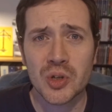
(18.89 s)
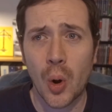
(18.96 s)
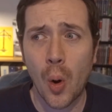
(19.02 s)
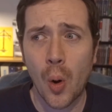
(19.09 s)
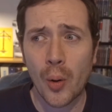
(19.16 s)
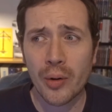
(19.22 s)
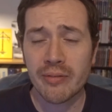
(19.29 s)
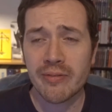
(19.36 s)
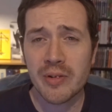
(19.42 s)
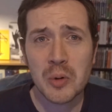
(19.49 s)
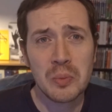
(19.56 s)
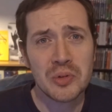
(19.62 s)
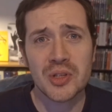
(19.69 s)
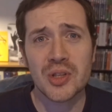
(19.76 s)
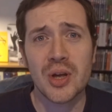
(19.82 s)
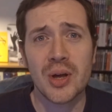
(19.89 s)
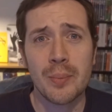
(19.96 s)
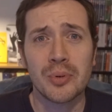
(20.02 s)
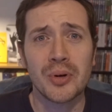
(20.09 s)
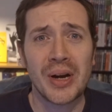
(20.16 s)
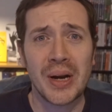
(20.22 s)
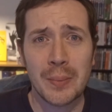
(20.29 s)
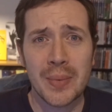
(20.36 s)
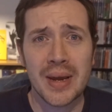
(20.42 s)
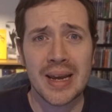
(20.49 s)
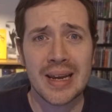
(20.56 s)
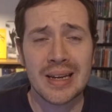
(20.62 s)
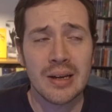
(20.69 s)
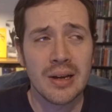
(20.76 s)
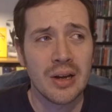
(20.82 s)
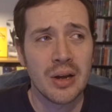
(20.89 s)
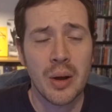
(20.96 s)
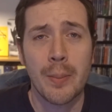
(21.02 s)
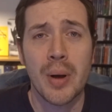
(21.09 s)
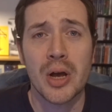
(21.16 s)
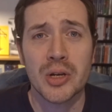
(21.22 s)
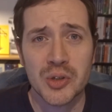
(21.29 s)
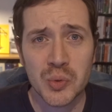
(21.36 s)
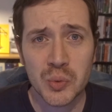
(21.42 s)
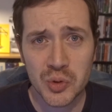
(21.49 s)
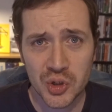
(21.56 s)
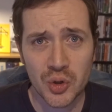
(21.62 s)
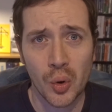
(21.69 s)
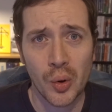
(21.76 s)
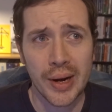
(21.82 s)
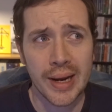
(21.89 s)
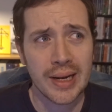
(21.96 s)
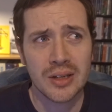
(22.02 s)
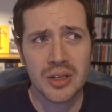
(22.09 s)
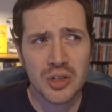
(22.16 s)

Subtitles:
on films that bring me personal joy,